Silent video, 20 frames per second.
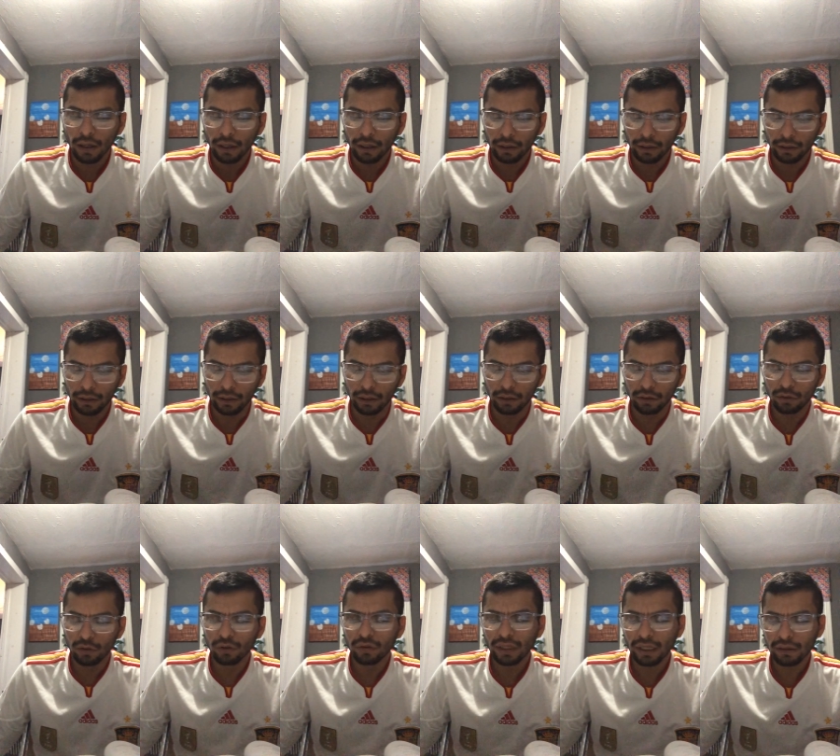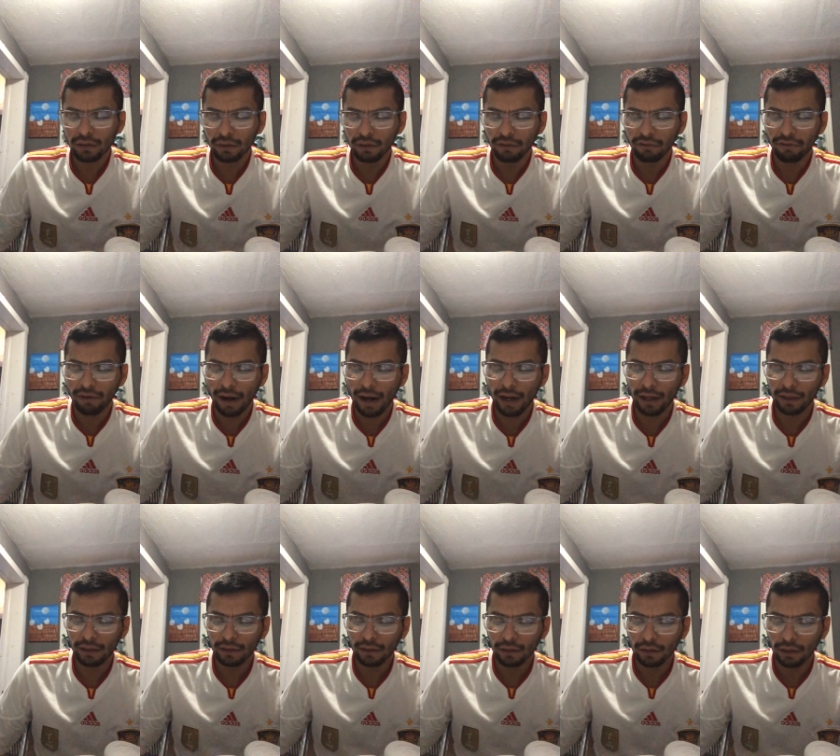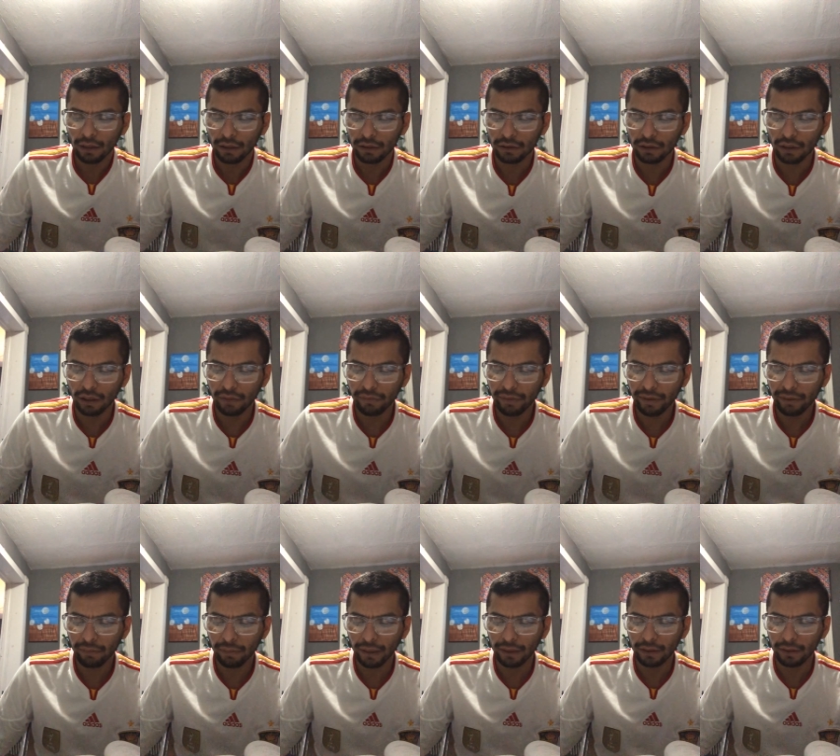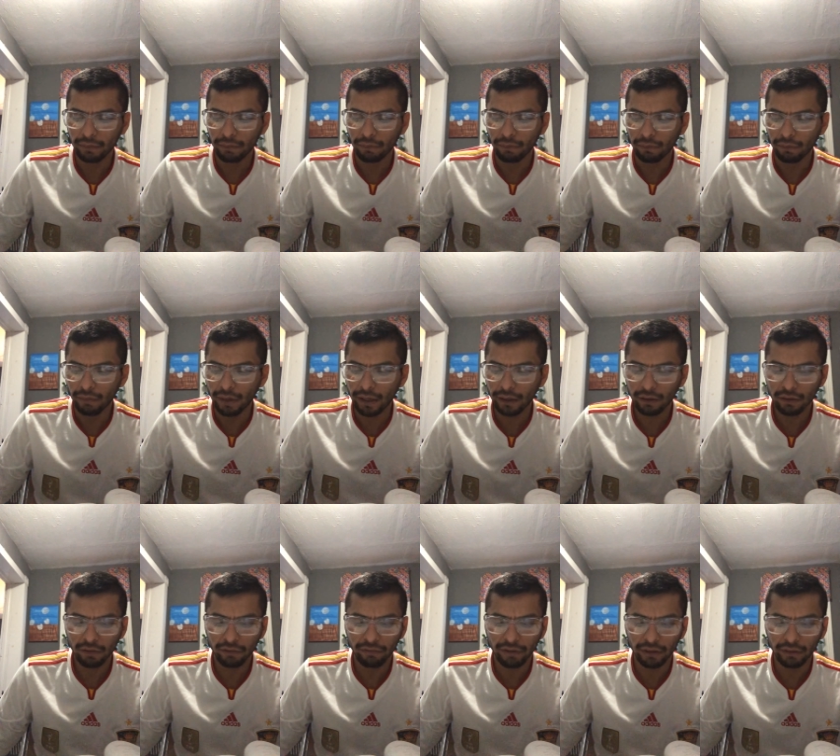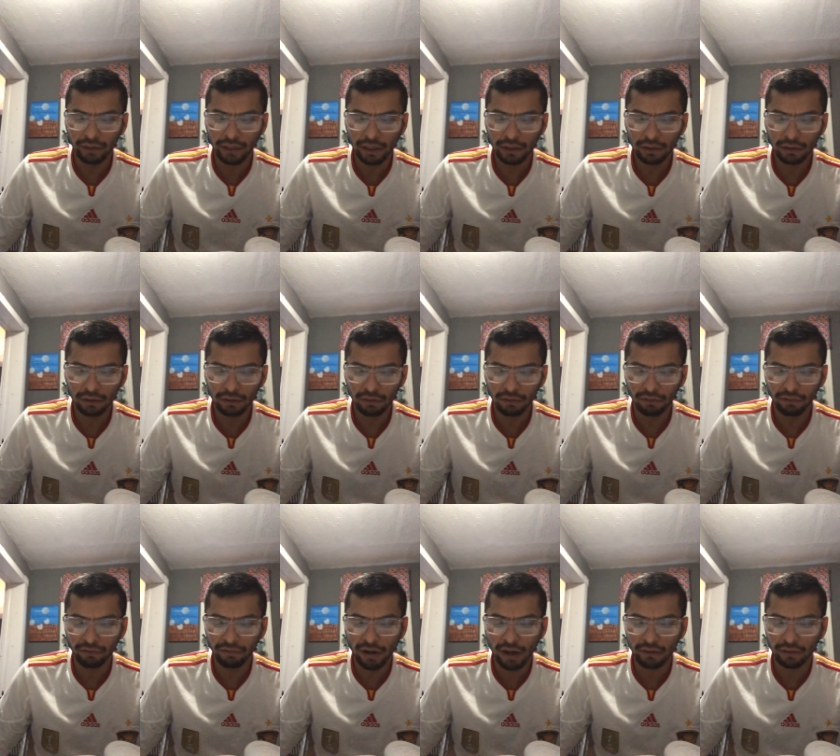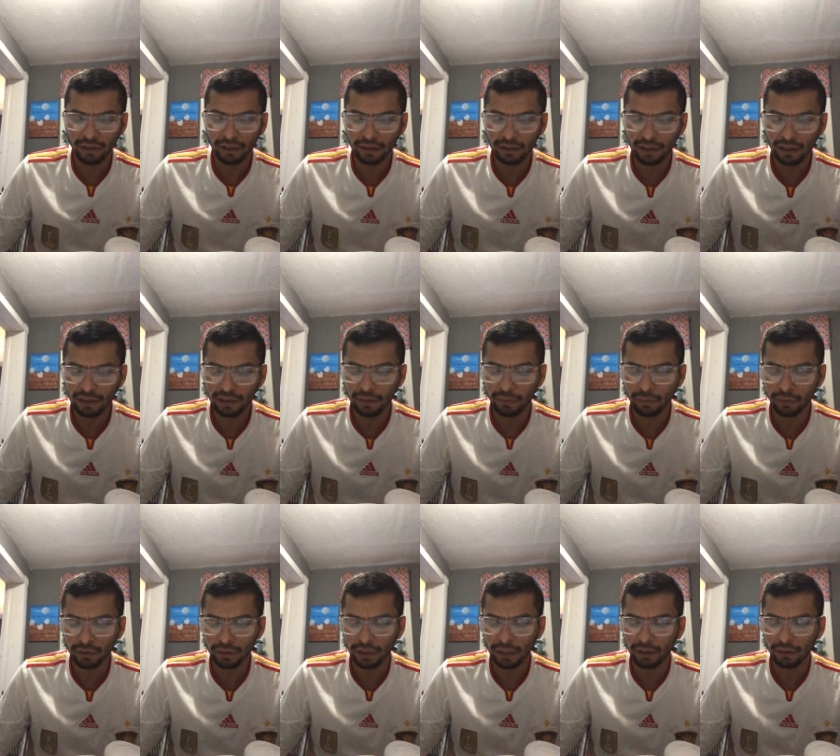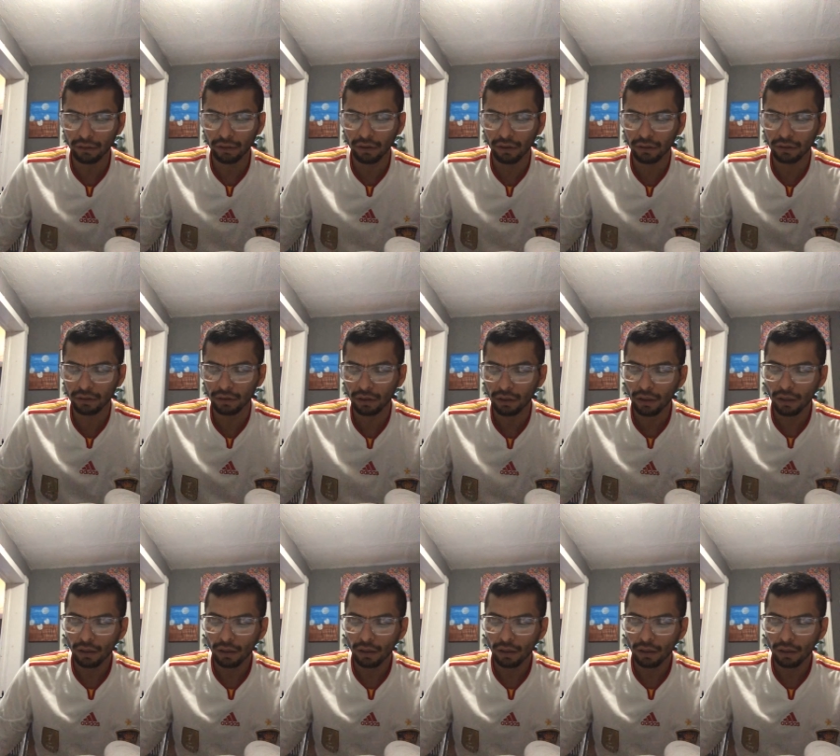In 2005, a survey by the Marco Foundation found that 60% of those